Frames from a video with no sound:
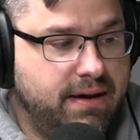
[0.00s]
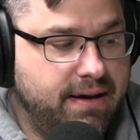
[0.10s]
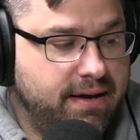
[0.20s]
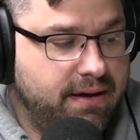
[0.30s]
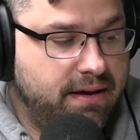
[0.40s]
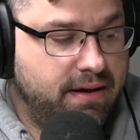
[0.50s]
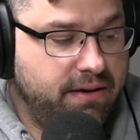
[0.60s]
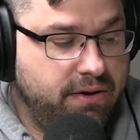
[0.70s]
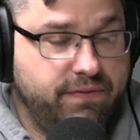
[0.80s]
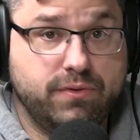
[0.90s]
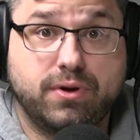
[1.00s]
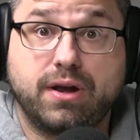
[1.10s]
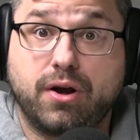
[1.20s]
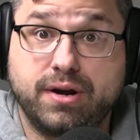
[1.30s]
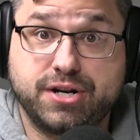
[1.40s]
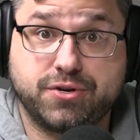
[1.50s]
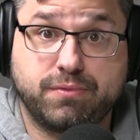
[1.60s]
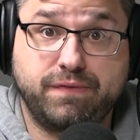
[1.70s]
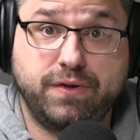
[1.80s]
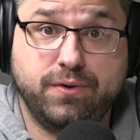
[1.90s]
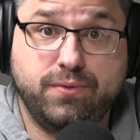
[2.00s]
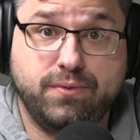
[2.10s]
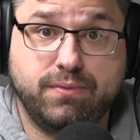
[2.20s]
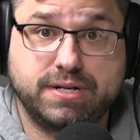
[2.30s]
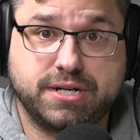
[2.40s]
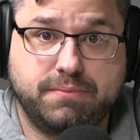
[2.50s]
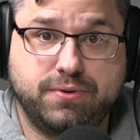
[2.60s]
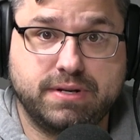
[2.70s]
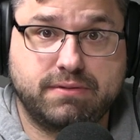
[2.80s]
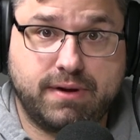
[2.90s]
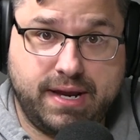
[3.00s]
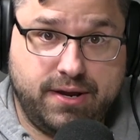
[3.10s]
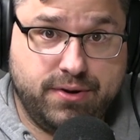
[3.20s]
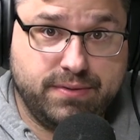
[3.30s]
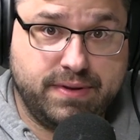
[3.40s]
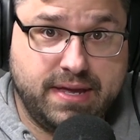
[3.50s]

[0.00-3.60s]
if you look at our initial review, which I'll put right here